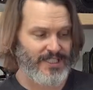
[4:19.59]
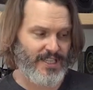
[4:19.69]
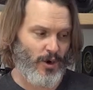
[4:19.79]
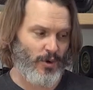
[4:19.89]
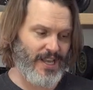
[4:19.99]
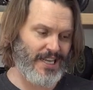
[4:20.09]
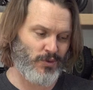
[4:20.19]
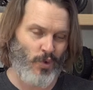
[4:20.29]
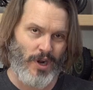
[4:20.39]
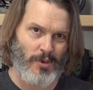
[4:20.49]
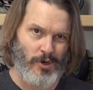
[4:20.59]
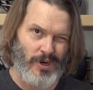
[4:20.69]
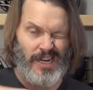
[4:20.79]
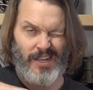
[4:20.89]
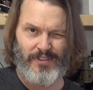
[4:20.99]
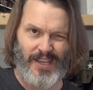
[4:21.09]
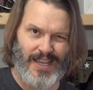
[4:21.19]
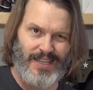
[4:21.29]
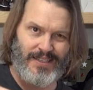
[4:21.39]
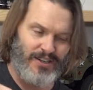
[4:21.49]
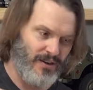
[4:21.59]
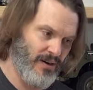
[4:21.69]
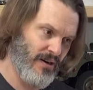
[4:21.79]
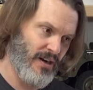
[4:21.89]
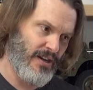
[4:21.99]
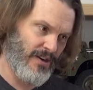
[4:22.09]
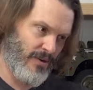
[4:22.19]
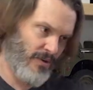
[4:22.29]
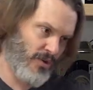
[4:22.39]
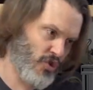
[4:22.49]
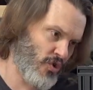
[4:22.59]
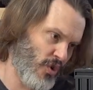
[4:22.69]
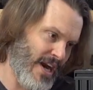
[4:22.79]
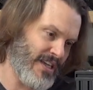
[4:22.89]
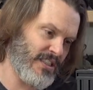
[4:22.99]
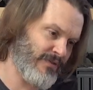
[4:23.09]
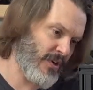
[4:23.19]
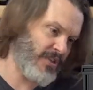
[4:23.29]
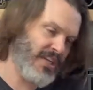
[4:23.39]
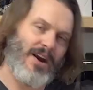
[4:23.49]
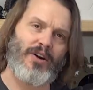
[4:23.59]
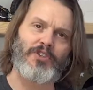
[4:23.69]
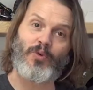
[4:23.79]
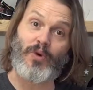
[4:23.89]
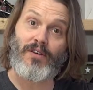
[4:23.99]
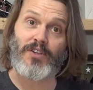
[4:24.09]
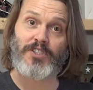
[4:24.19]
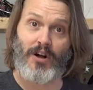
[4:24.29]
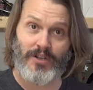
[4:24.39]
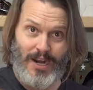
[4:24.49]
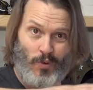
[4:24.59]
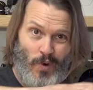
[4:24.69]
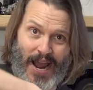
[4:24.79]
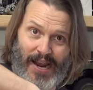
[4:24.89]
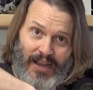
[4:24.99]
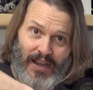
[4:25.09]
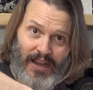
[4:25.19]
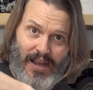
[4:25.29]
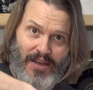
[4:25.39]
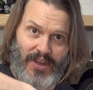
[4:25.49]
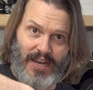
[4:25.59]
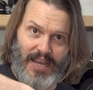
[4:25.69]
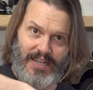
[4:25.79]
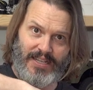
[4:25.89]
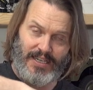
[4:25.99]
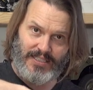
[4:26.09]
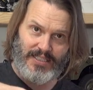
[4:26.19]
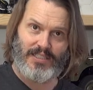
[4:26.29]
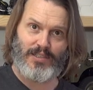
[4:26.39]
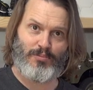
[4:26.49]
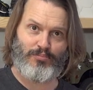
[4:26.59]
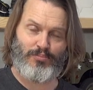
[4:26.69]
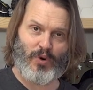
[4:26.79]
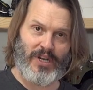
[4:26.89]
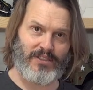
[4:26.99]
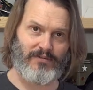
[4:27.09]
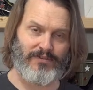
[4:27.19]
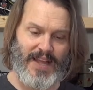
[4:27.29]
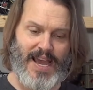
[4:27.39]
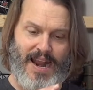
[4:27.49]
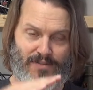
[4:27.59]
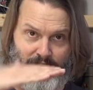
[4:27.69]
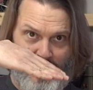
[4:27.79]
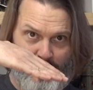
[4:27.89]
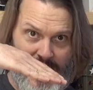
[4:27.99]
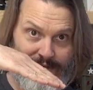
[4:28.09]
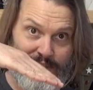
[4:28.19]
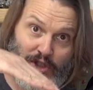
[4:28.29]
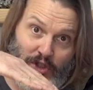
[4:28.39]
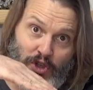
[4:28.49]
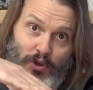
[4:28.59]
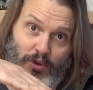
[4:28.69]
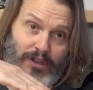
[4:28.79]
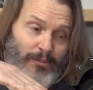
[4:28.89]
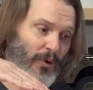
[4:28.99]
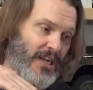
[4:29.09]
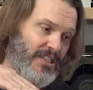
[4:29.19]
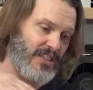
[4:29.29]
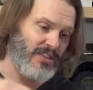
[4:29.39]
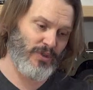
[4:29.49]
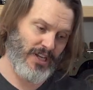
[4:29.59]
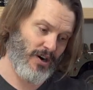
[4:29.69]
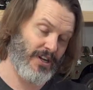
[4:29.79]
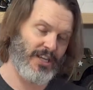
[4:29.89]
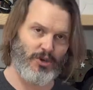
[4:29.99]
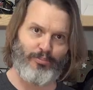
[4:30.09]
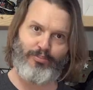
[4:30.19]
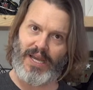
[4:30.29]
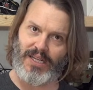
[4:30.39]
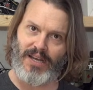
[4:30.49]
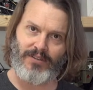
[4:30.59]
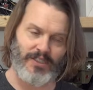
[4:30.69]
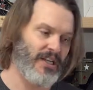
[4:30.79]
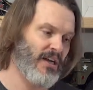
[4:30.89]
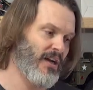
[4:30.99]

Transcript: is that it only has one motor, and if you get your transverse carriage or whatever it's called out of whack, then it doesn't print flat. Everything will have a skew to the print. It's really hard to get your bed leveled.